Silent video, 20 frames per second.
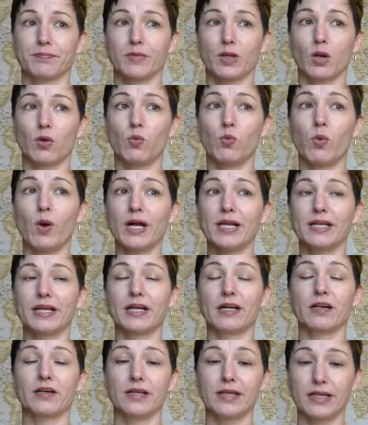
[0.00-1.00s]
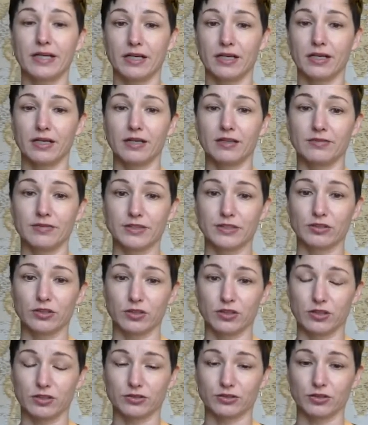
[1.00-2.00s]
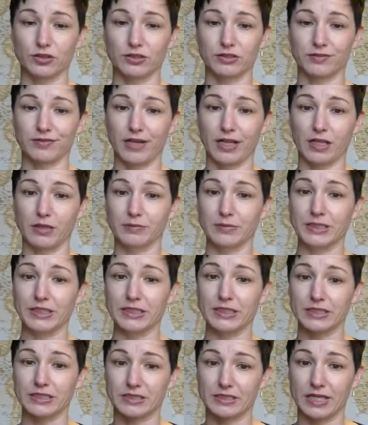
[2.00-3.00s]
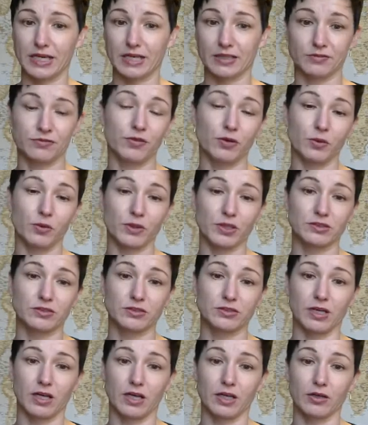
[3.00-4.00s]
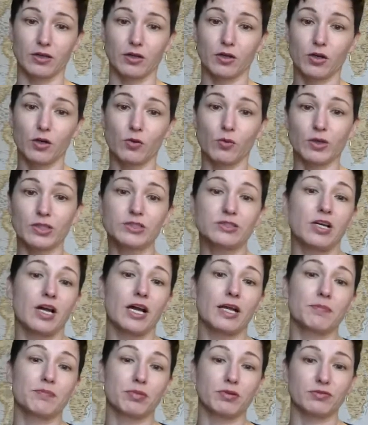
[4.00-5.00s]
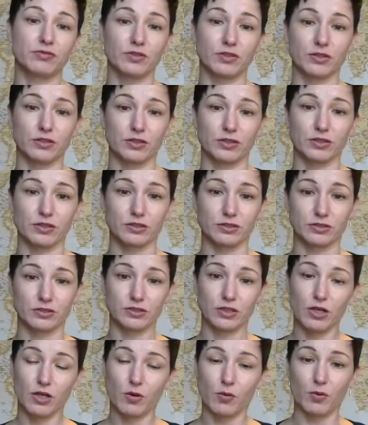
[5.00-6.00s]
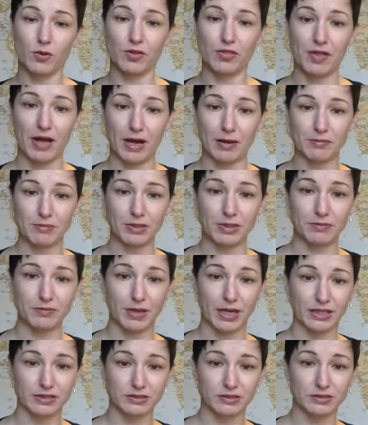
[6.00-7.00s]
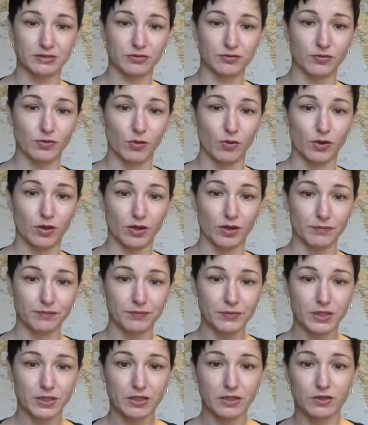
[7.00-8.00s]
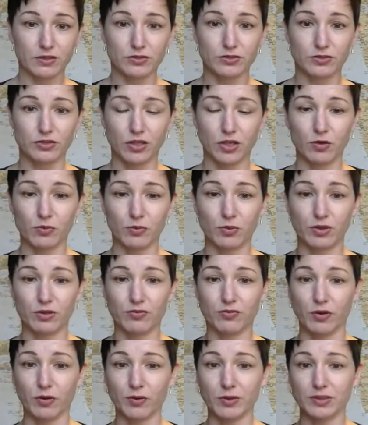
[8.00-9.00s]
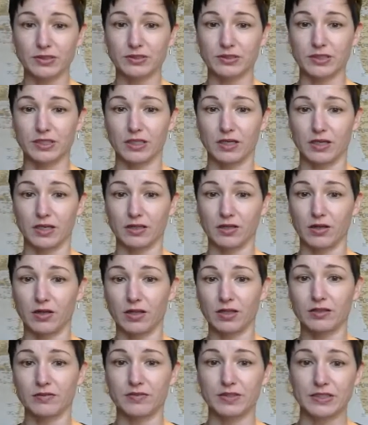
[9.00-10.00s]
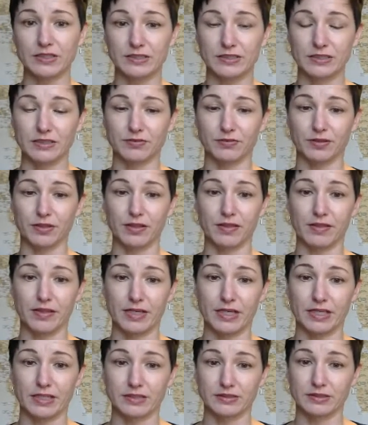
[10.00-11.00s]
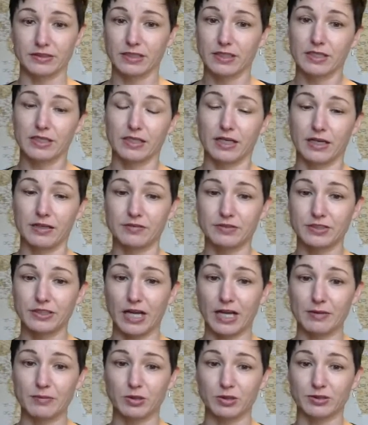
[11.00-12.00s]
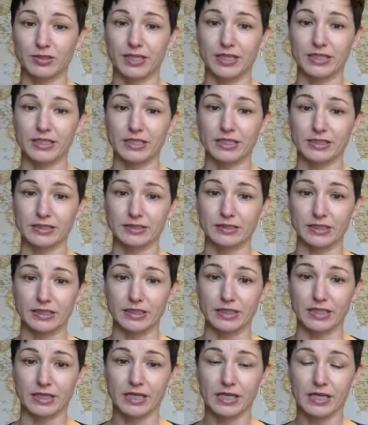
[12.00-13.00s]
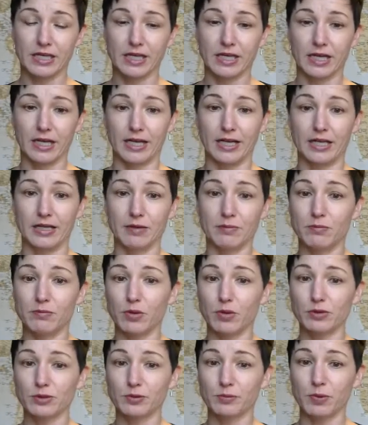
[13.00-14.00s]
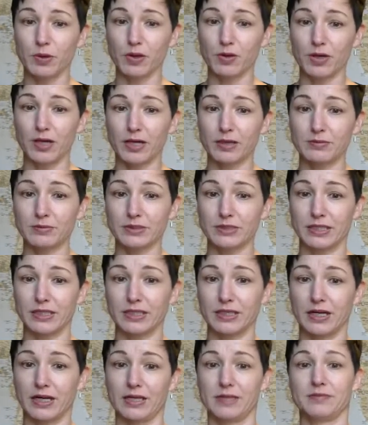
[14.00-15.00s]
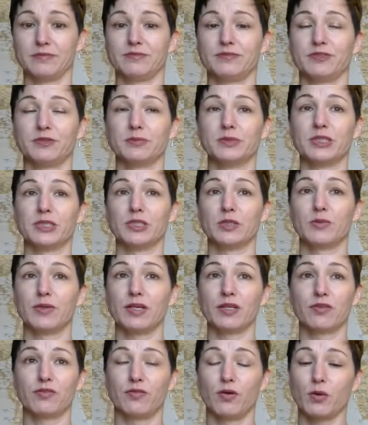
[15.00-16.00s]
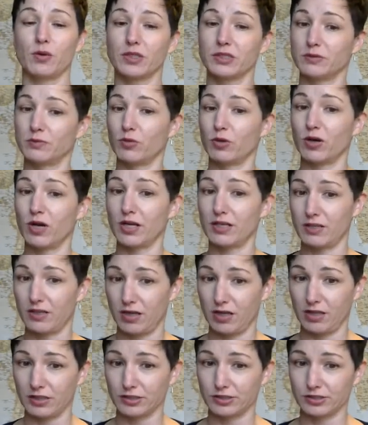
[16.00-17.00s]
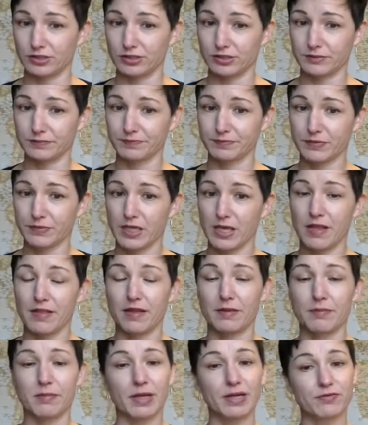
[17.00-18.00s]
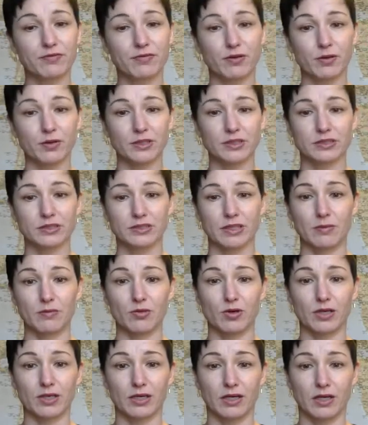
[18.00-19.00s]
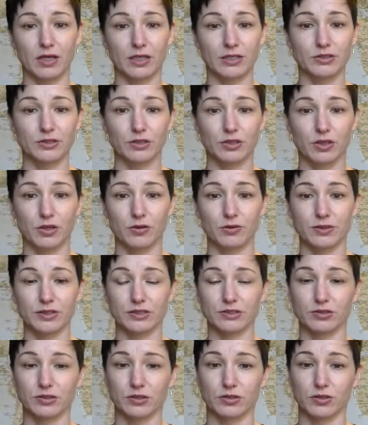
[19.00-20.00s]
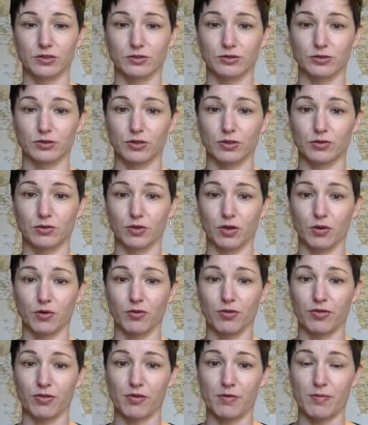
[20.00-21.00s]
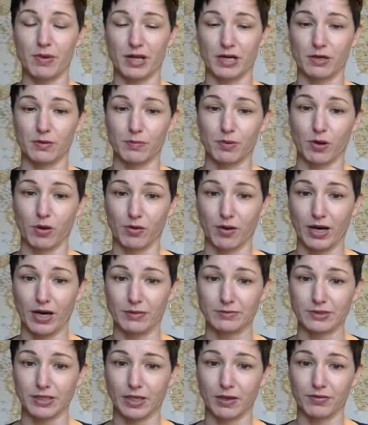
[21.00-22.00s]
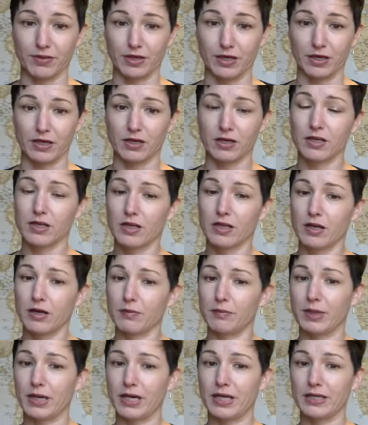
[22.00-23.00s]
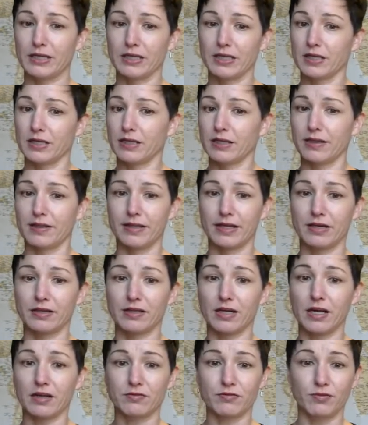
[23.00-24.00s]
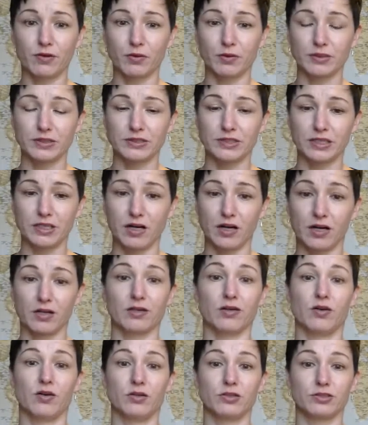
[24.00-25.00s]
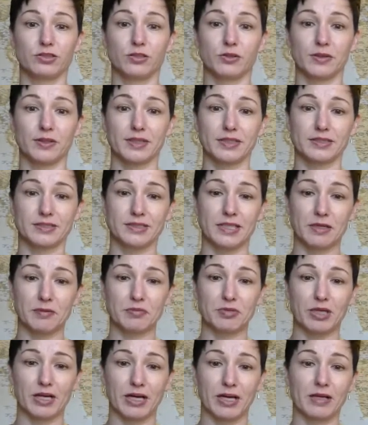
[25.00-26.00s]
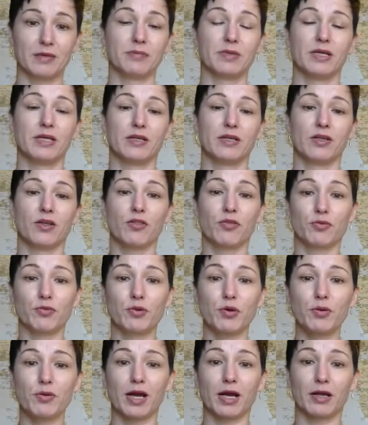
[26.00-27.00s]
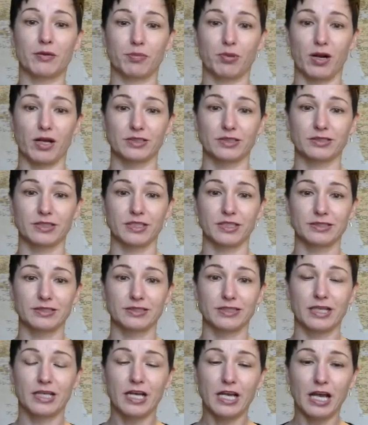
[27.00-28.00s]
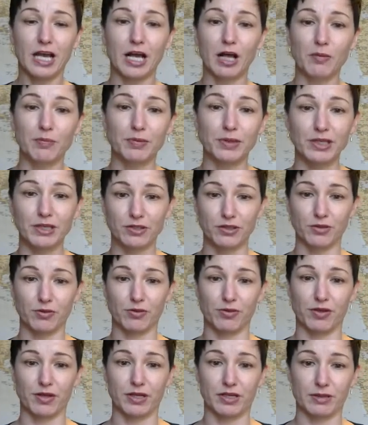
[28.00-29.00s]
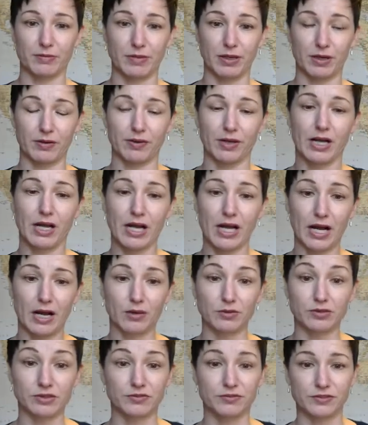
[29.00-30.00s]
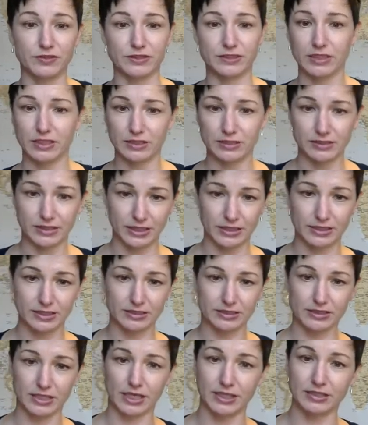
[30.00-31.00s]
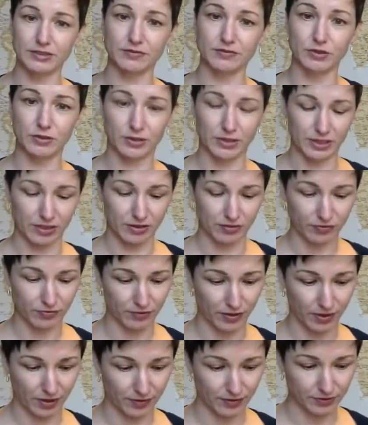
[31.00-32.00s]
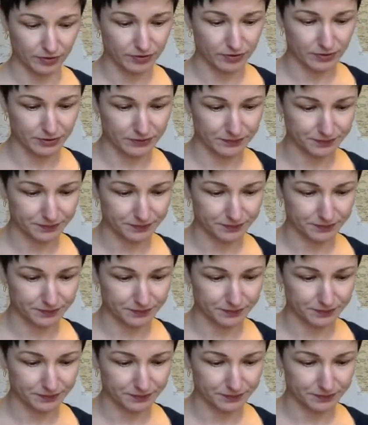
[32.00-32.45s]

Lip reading: What area of intercultural development is that focused on? What type of learners would that be best for? So we're focusing on all of these different things kind of simultaneously. And most programs that I'm familiar with focus more on knowledge. They might focus somewhat on your own intercultural growth, the better programs out there, but they're not focusing on also at the same time through that process, helping you think about how to facilitate this kind of learning for others.